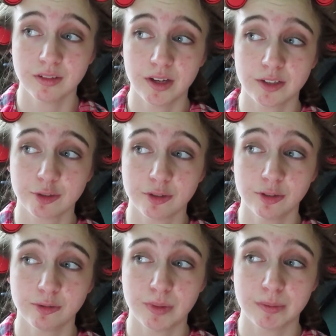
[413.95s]
I
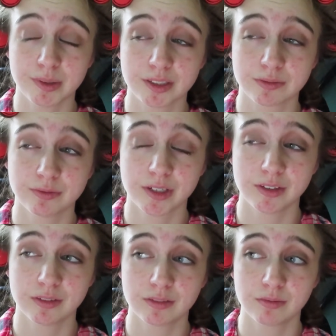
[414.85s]
told my best
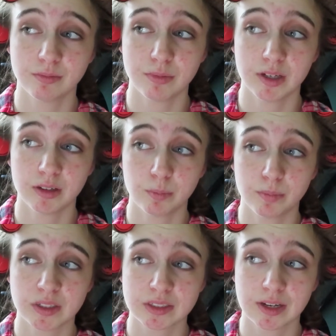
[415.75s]

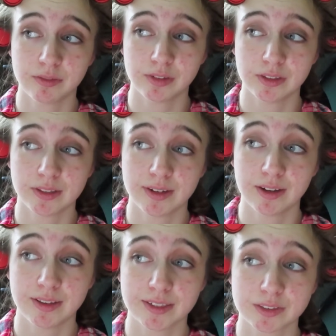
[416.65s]
guy friend that
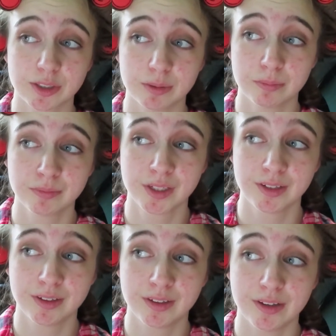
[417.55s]
I liked him,
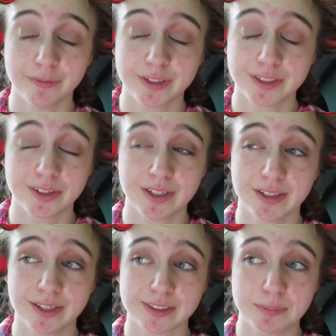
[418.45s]
and found out
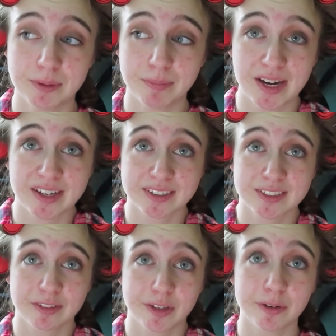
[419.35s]
he liked me back.
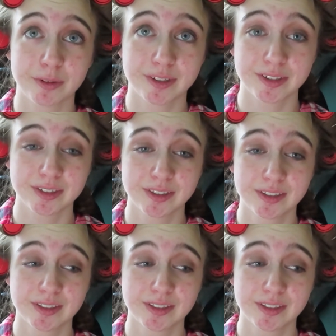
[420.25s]
So now we're